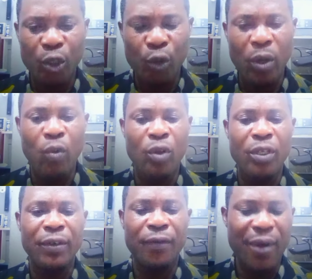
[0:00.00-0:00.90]
Joshua
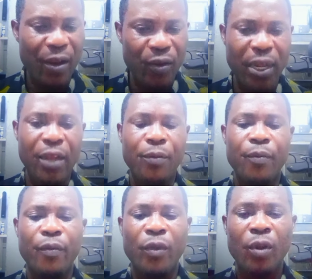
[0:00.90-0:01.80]
was the founder
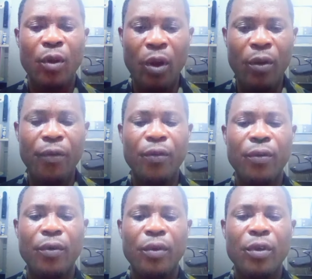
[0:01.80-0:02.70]
of
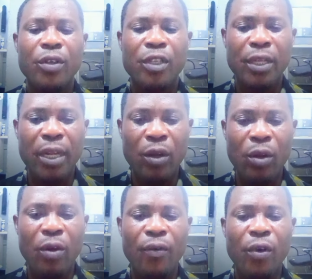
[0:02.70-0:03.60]

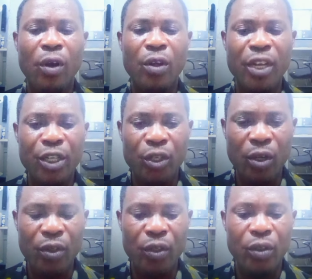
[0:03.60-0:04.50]
Synagogue of All
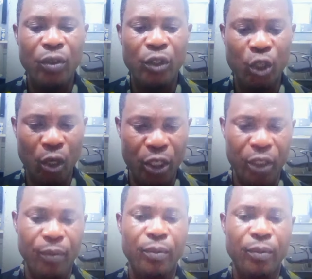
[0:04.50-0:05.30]
Nations Church.